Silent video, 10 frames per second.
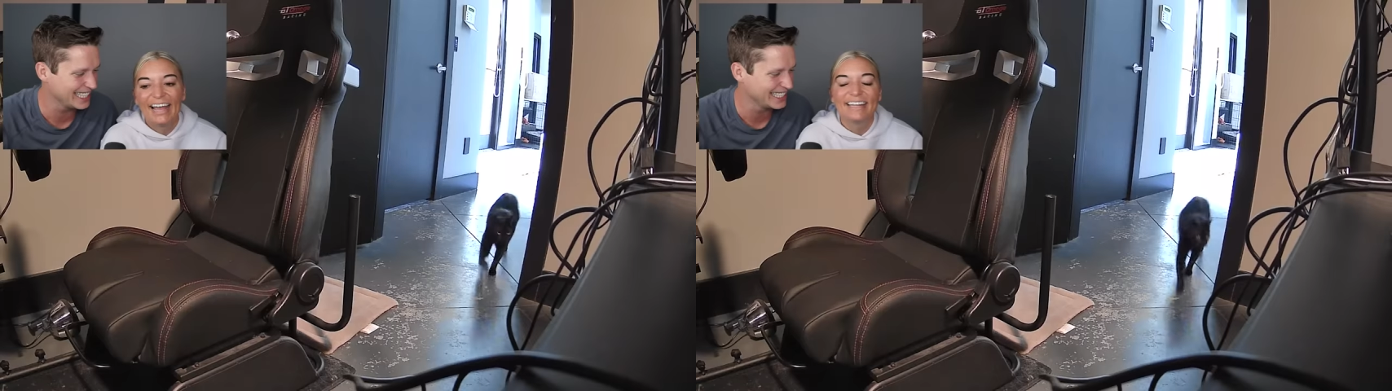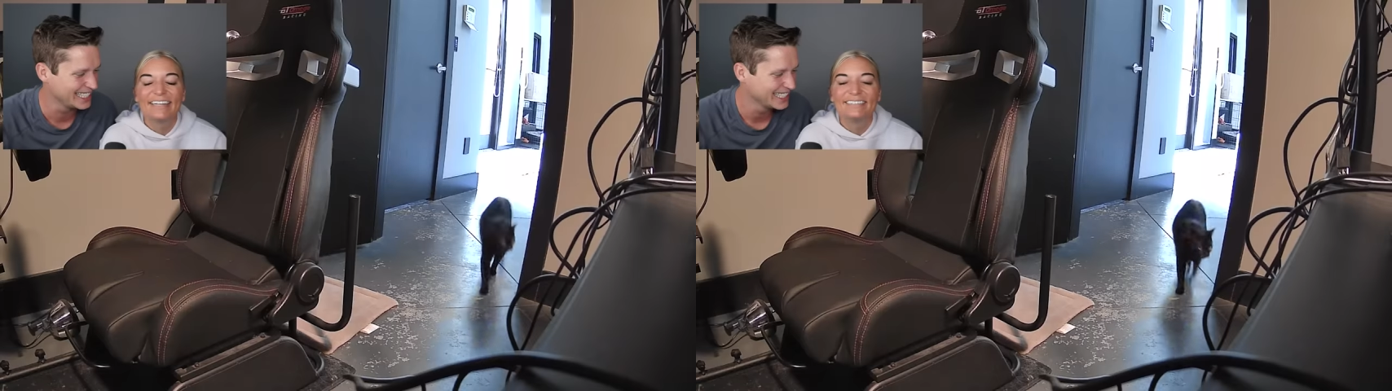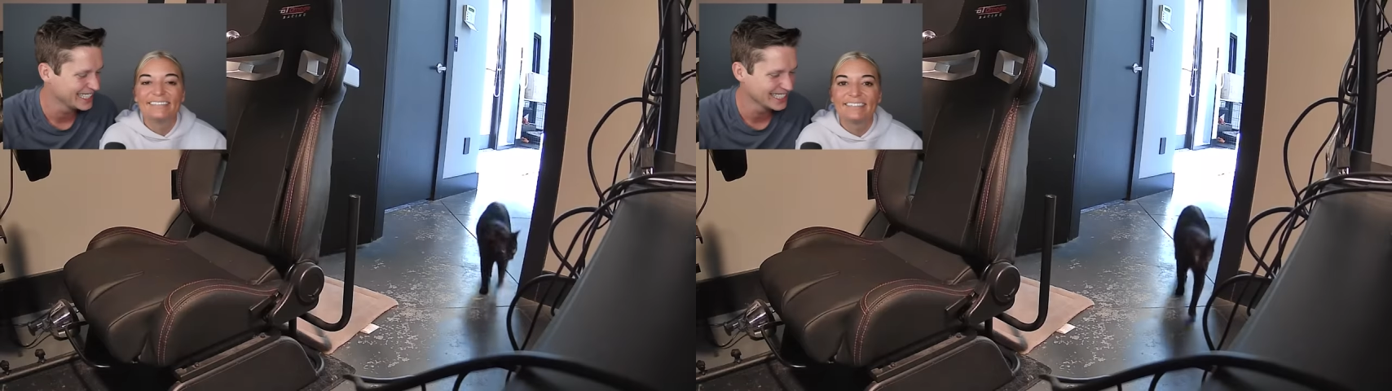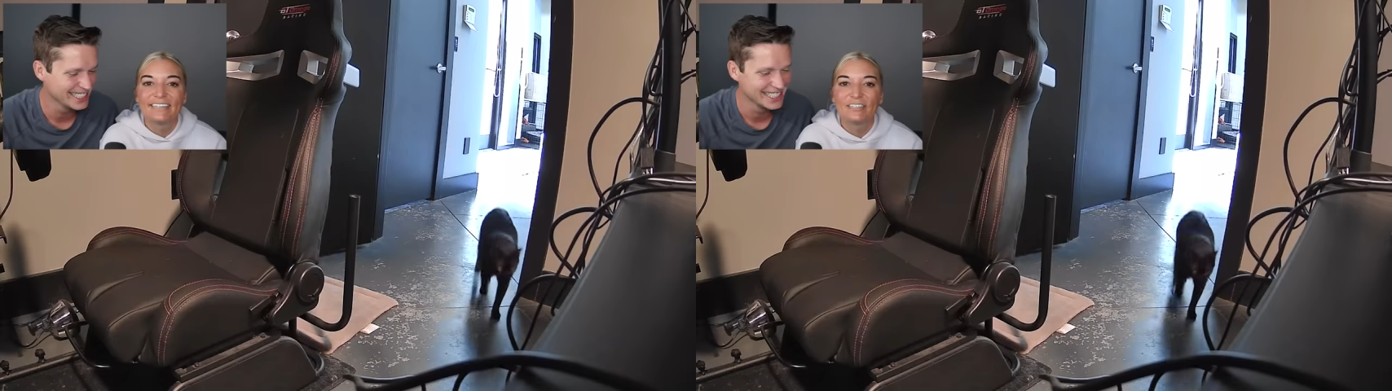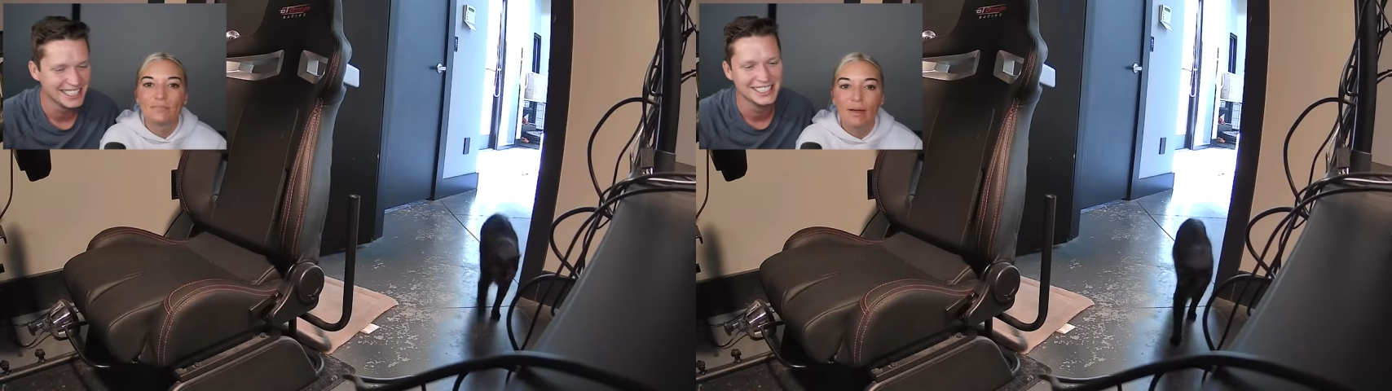Speaker 1: And then she
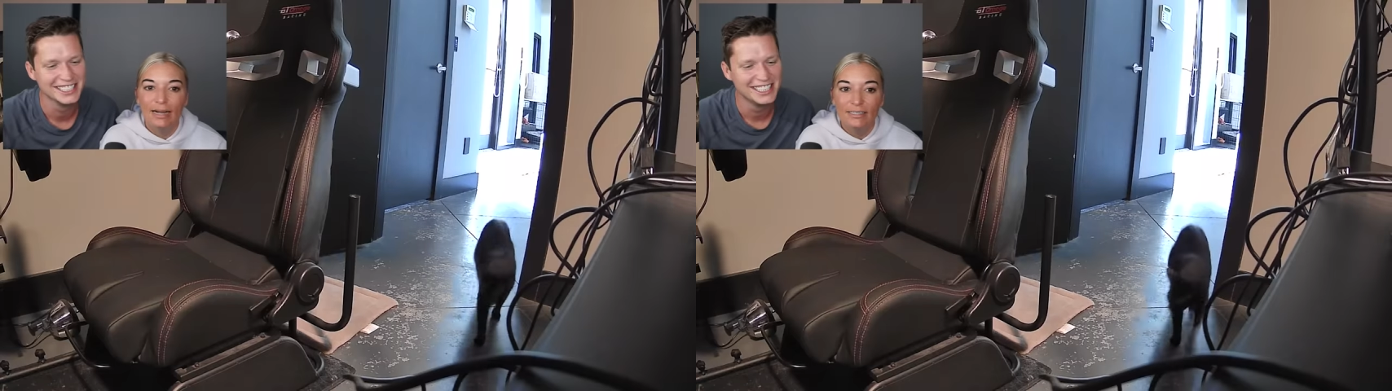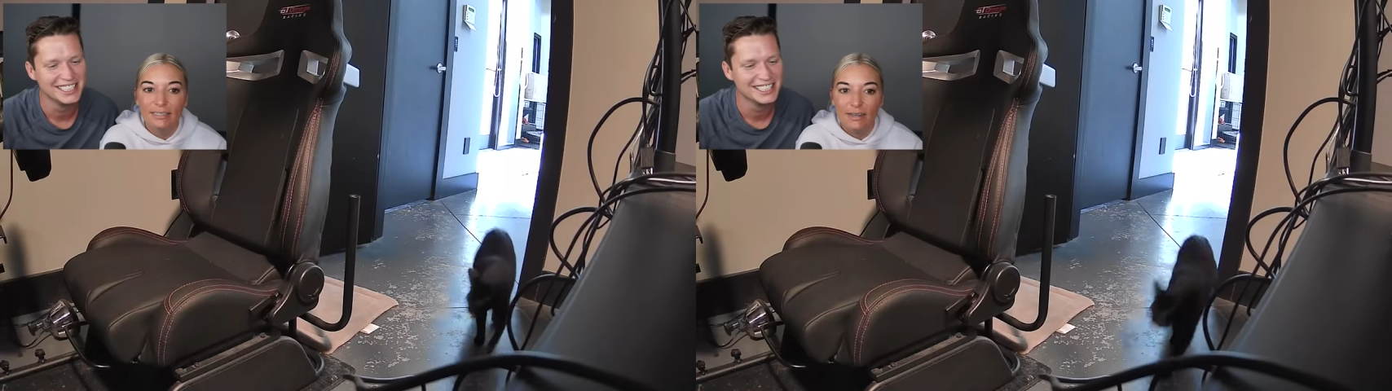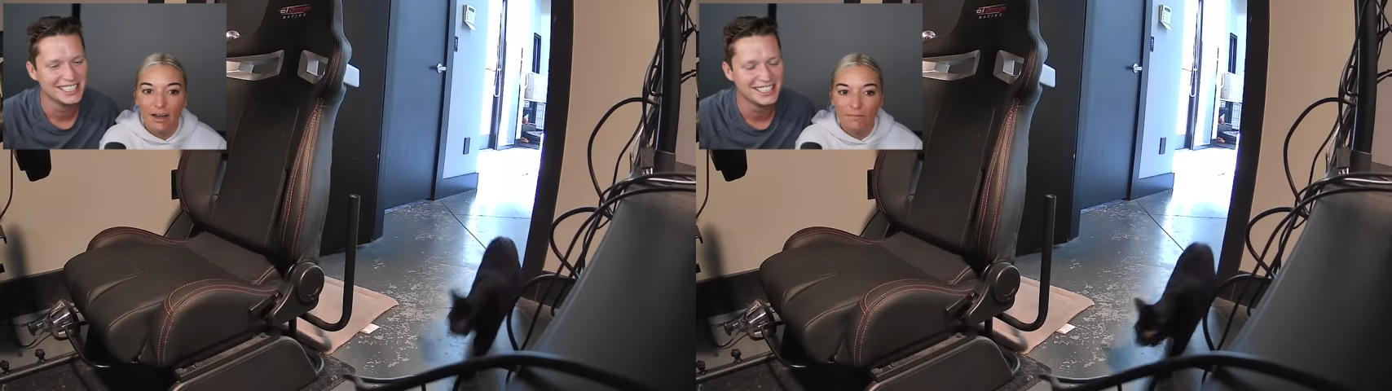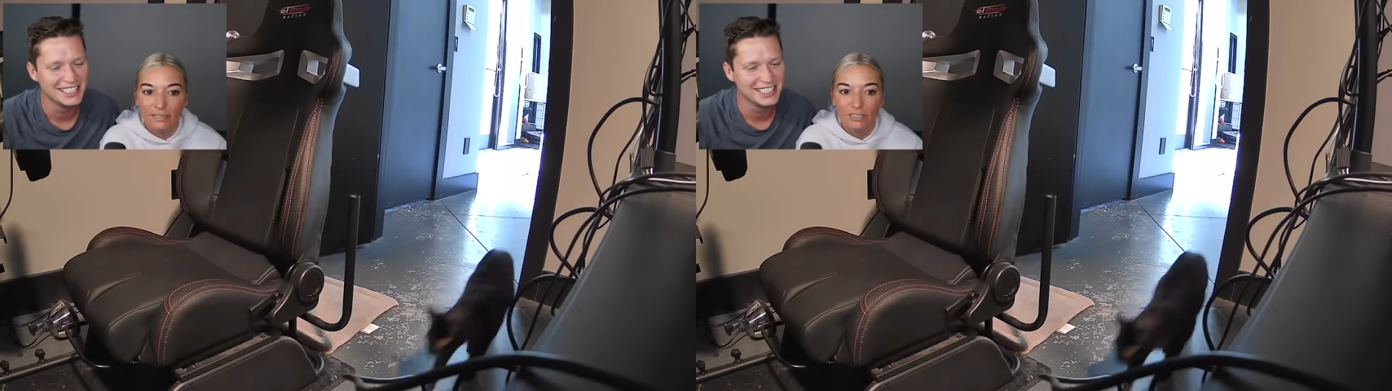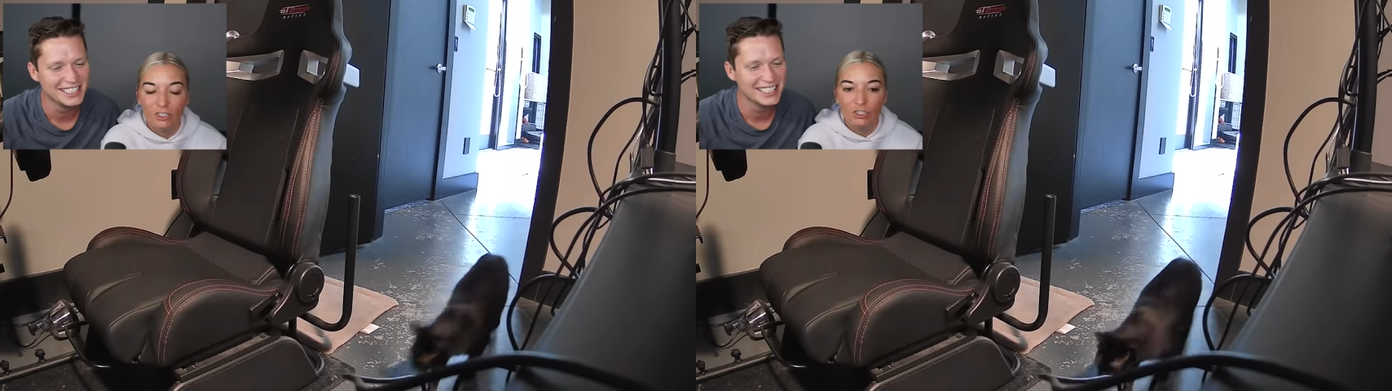goes back to the
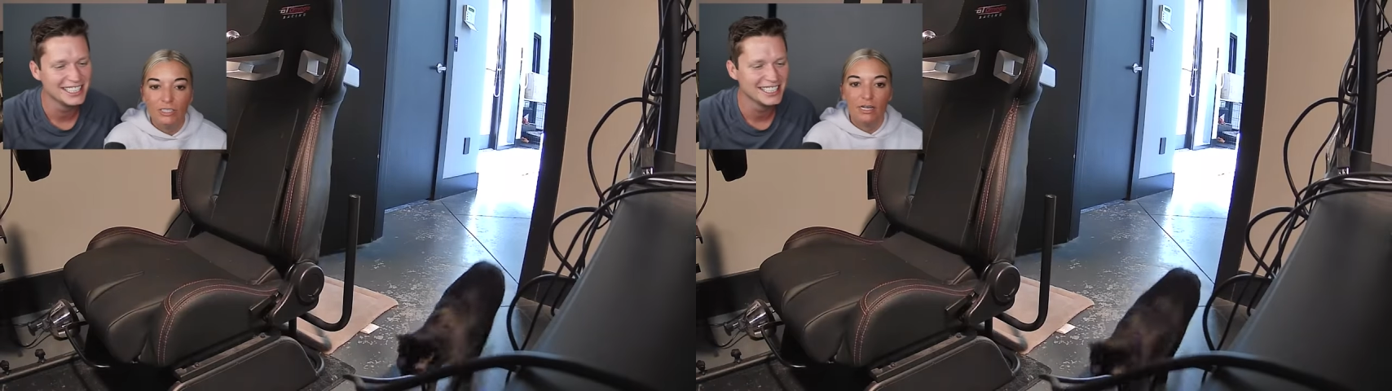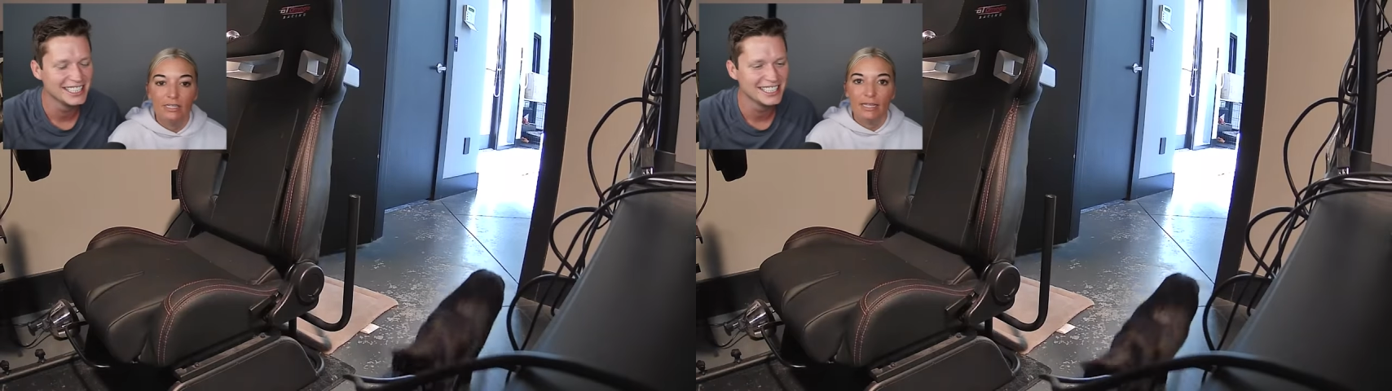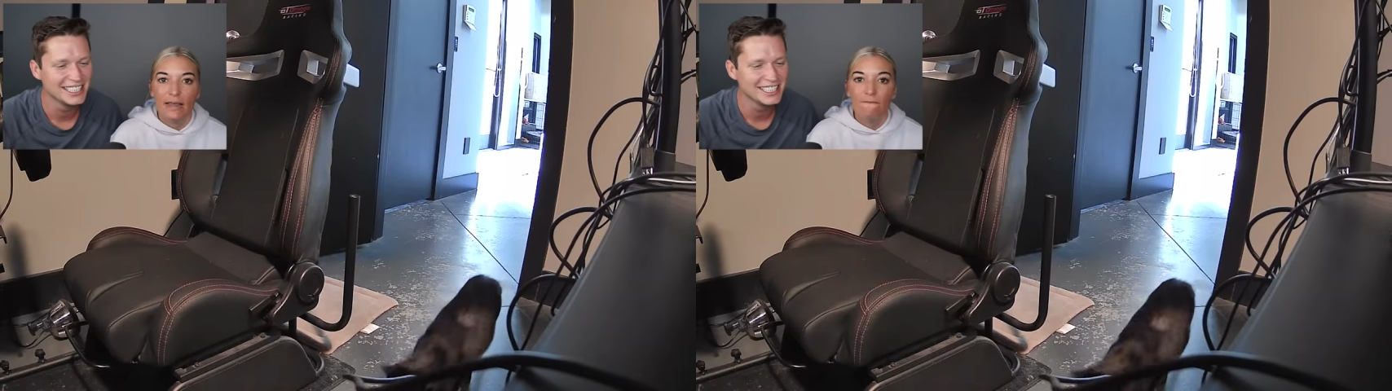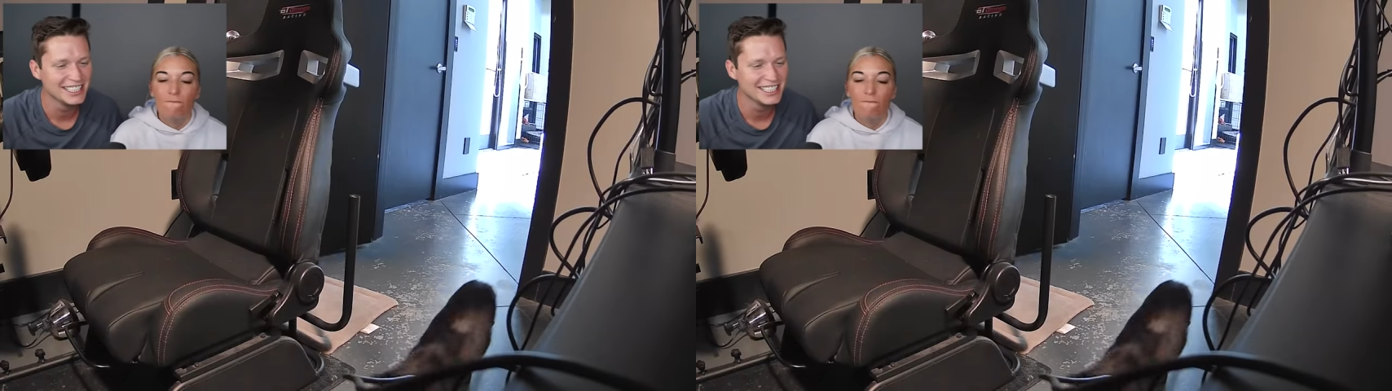office. She does a